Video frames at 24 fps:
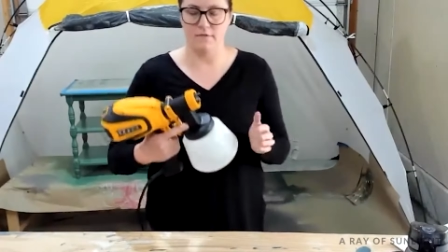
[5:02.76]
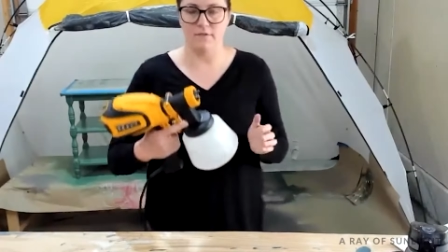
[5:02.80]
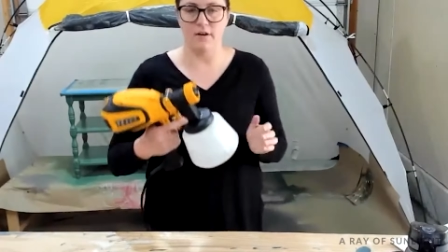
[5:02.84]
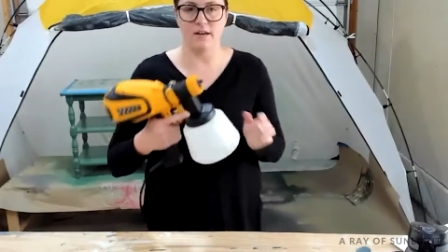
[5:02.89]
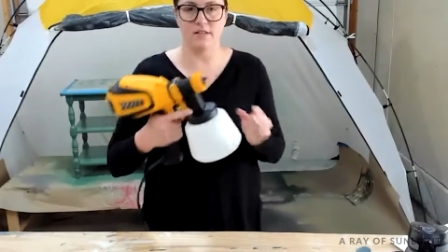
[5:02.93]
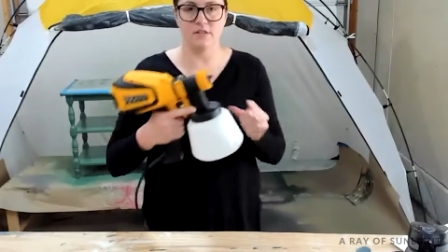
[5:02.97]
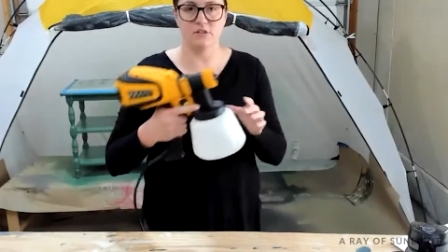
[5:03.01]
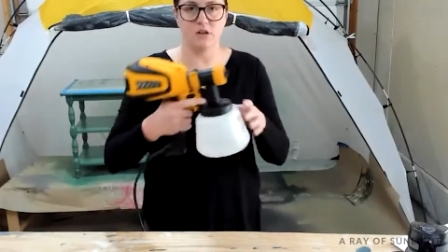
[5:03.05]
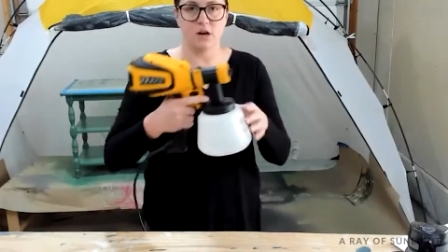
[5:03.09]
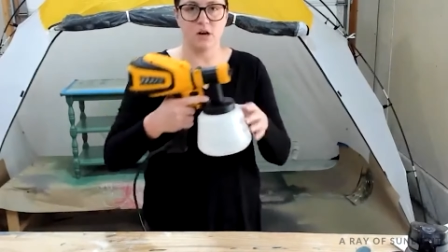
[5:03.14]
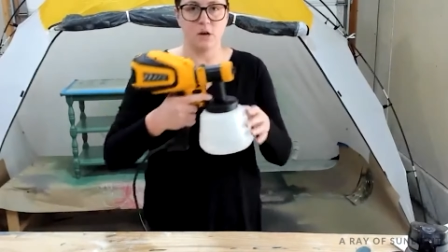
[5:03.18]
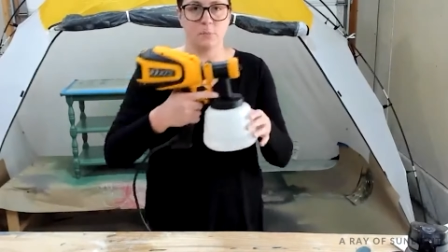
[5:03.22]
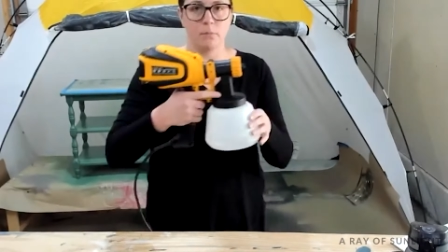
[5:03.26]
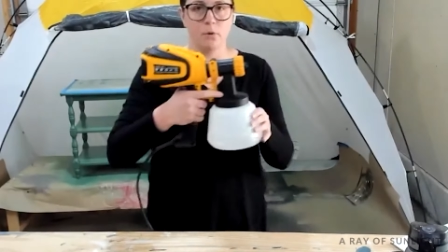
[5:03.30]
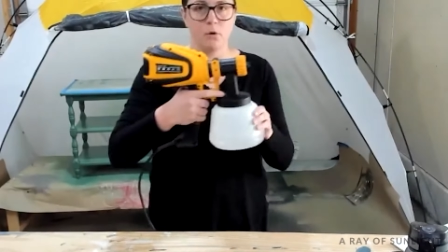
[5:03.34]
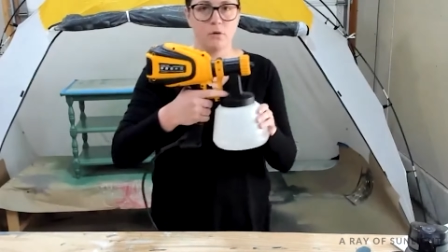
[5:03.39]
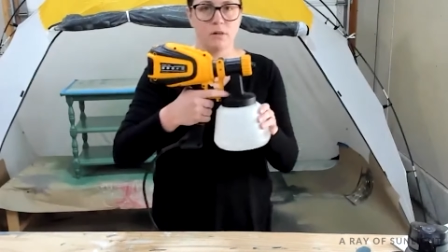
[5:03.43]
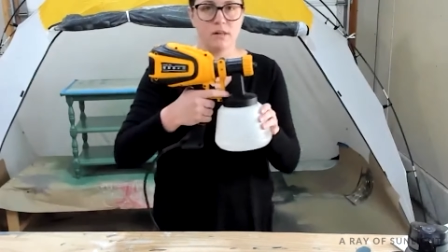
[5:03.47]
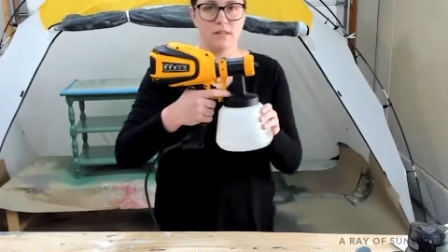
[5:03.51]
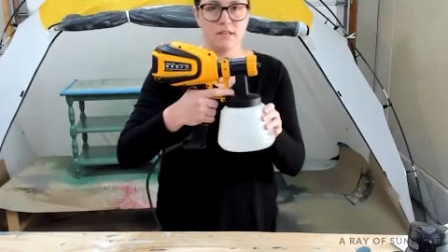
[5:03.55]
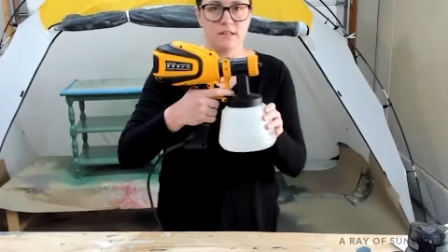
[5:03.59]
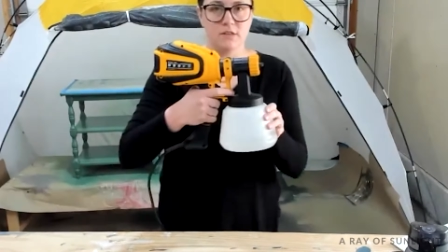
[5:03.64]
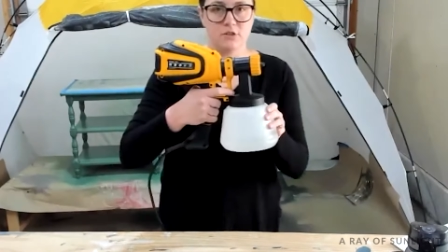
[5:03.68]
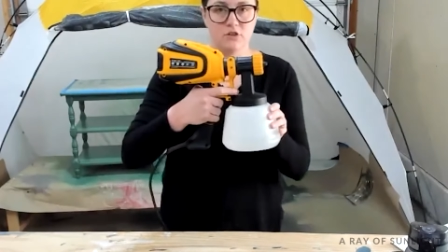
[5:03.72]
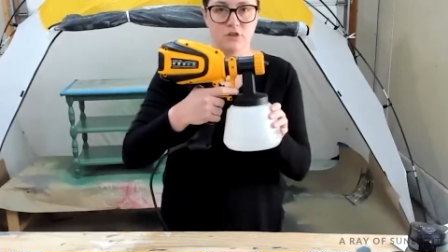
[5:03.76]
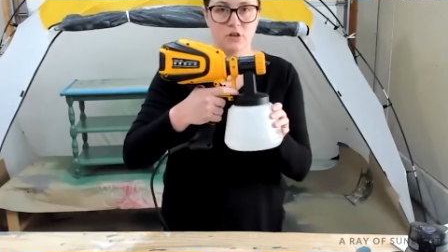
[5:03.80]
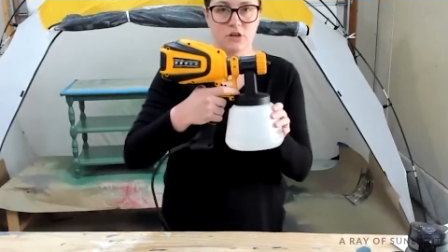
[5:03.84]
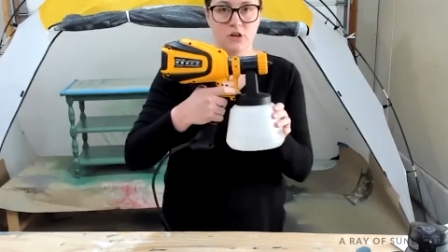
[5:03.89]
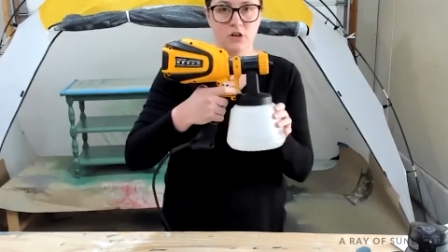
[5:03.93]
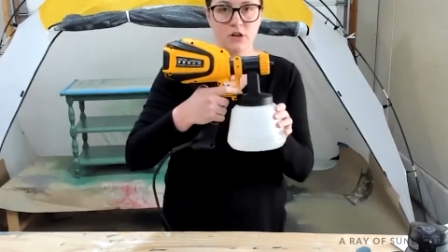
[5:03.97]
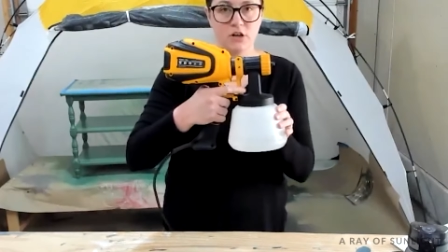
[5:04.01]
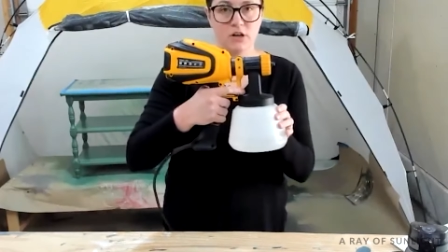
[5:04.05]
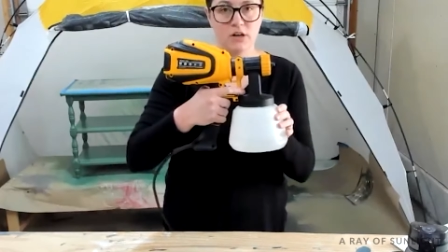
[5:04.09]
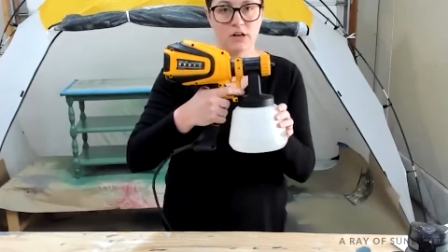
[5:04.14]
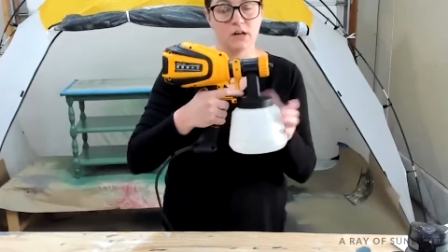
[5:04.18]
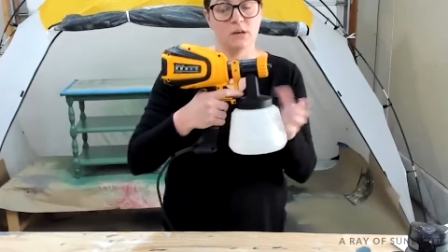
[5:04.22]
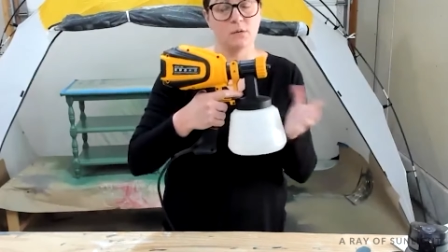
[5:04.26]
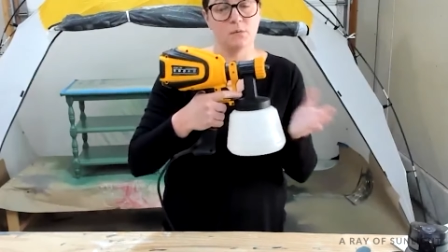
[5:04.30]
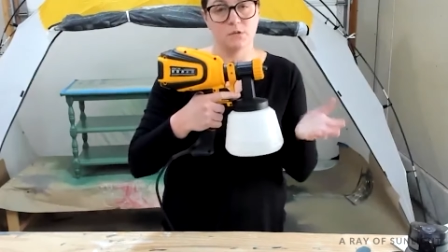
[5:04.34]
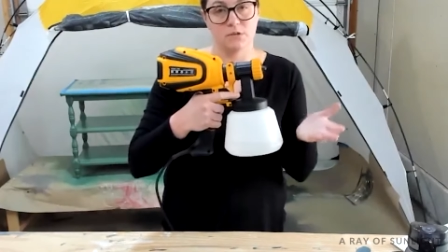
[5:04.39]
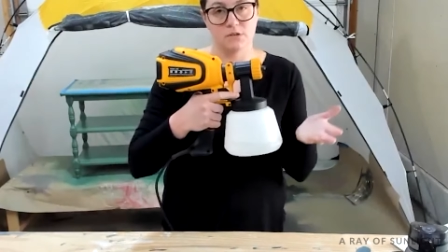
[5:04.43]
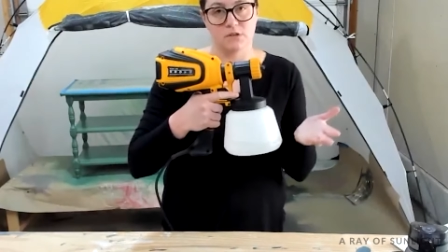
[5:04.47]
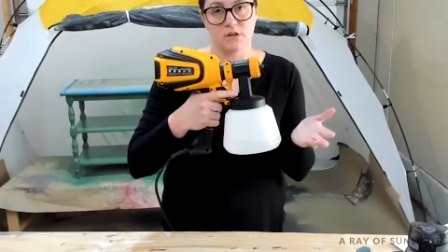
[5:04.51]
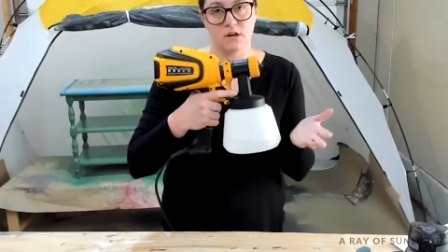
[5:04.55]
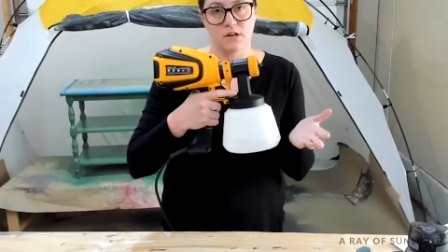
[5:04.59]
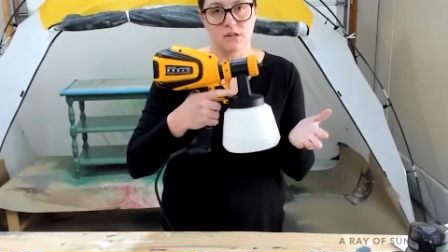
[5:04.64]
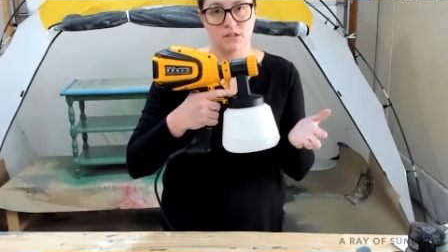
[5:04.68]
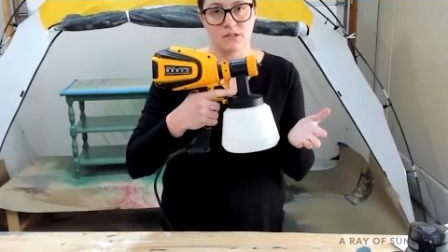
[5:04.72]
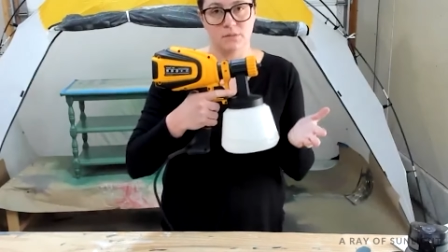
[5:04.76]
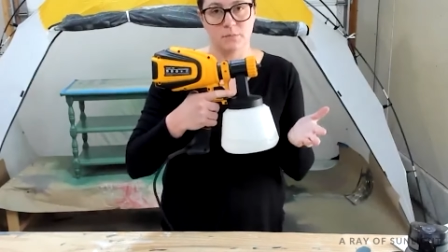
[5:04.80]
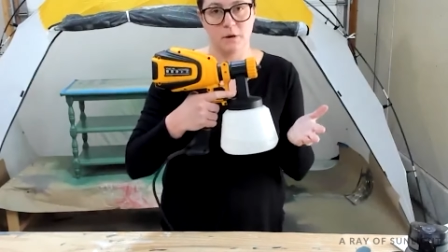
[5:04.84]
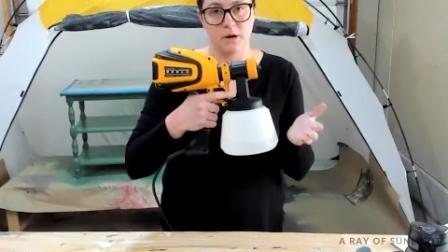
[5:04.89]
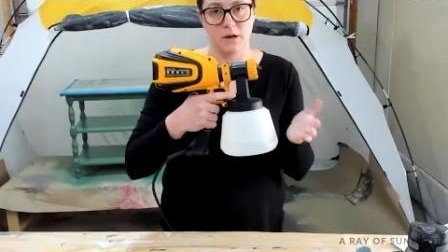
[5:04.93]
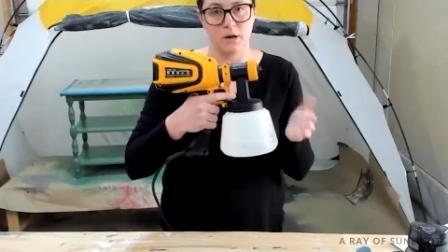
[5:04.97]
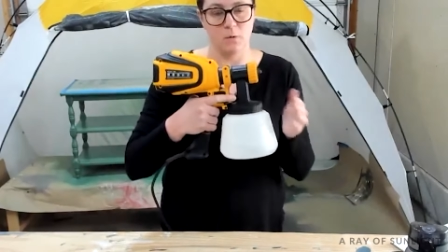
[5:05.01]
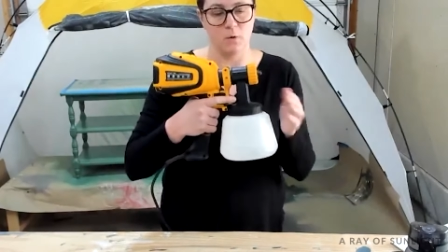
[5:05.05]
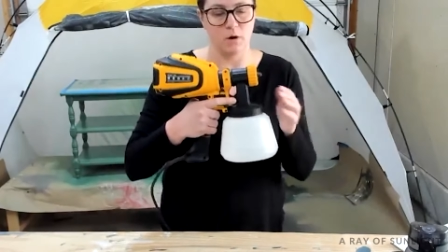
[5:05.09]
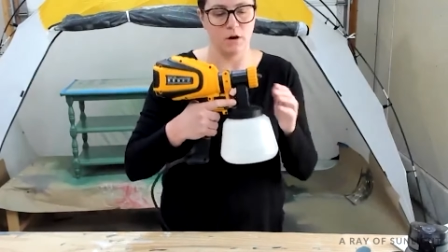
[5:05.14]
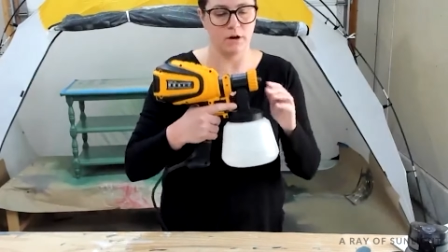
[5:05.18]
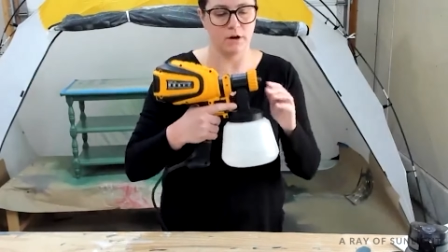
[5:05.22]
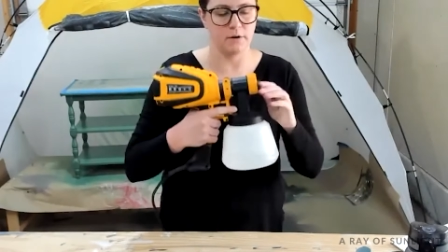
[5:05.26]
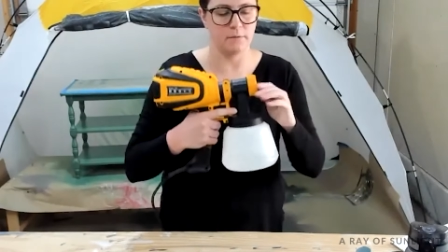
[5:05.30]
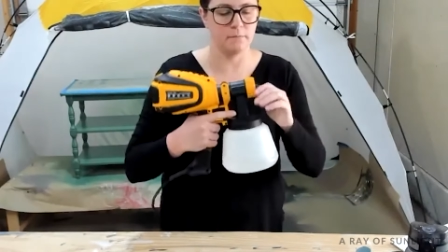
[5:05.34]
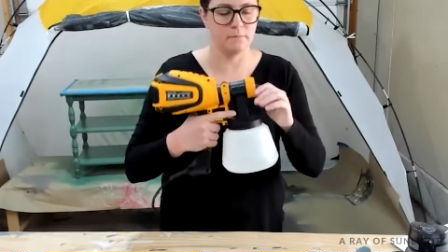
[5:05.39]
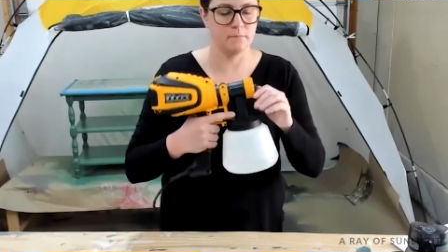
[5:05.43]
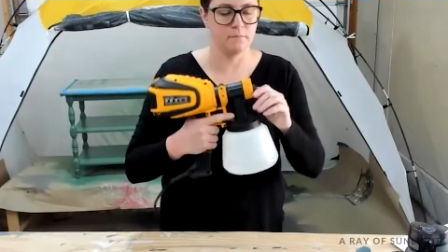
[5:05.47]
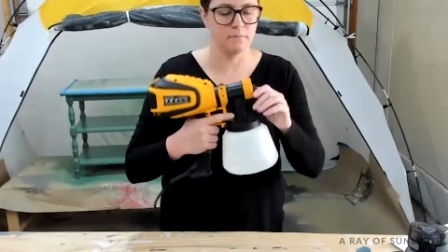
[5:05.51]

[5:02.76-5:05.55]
I start pulling this trigger, it will start spraying water.